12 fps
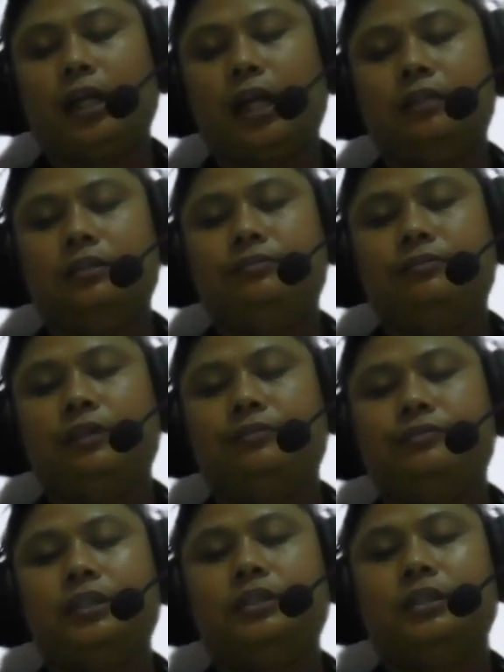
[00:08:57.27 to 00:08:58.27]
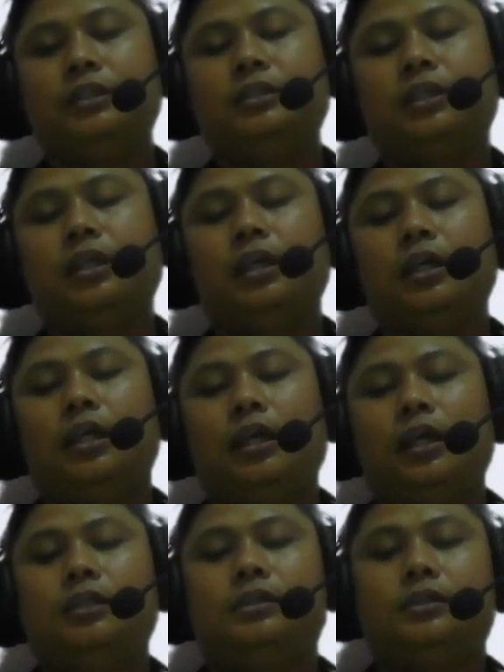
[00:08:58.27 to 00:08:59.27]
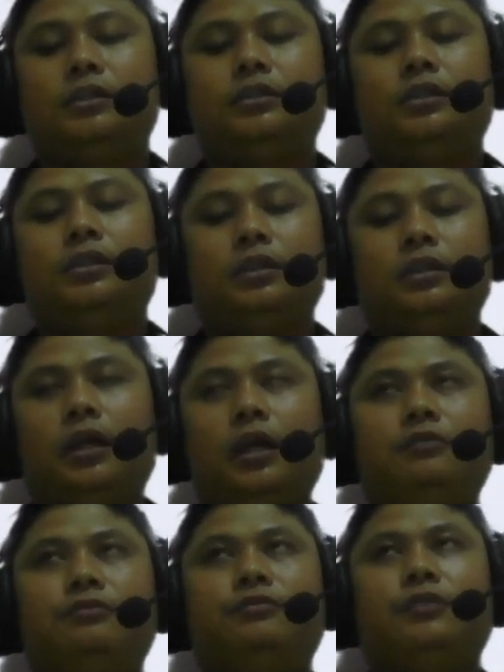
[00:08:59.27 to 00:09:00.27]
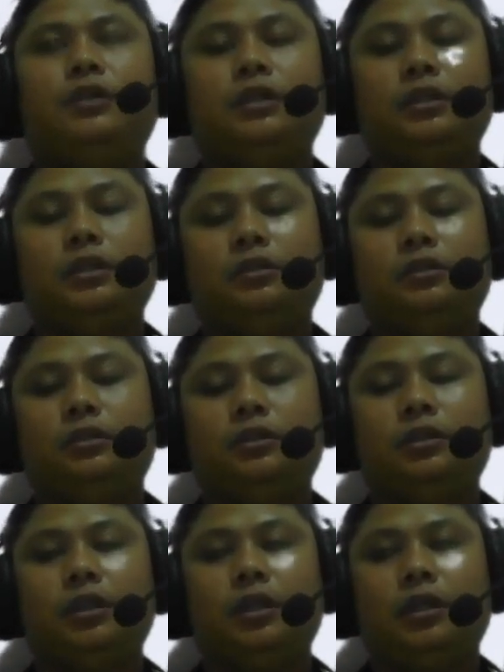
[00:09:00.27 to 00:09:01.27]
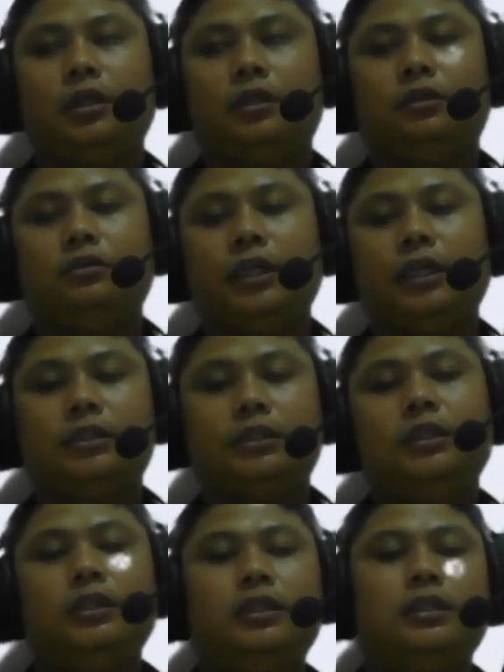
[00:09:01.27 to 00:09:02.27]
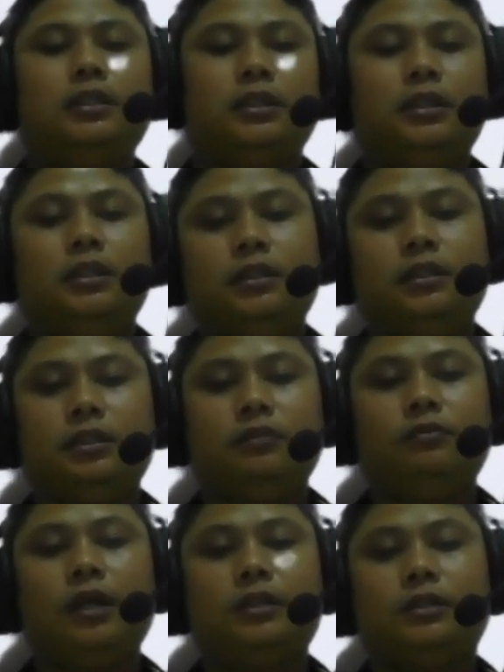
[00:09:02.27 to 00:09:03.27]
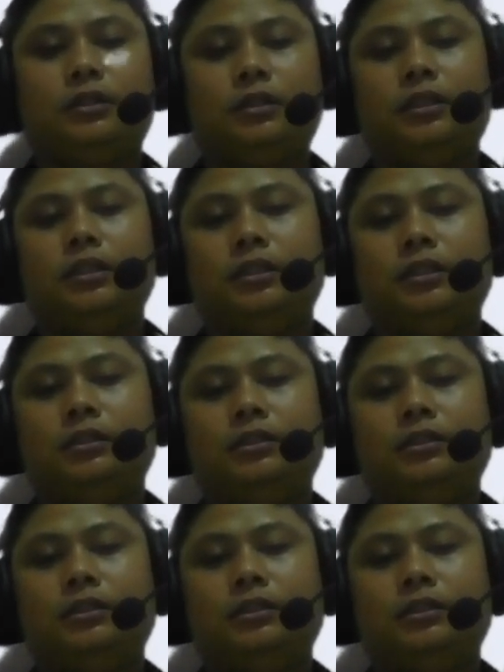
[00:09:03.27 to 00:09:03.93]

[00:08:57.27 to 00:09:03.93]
until 5 sentences, and have a connecting in the what is